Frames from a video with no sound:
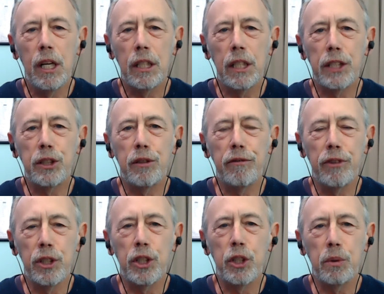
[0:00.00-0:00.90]
lots of
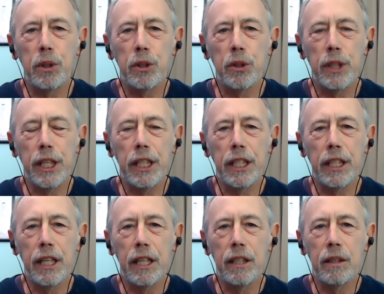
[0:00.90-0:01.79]
virtual training
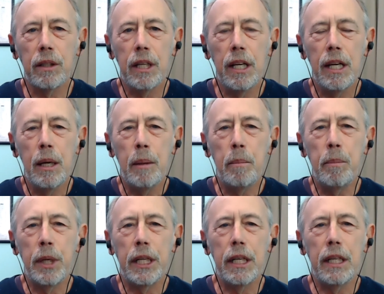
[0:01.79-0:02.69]
now.
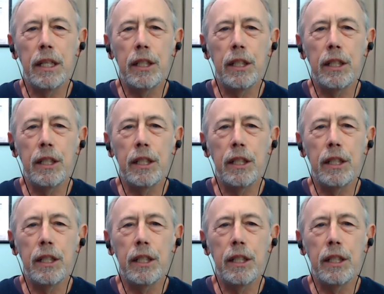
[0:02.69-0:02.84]
But,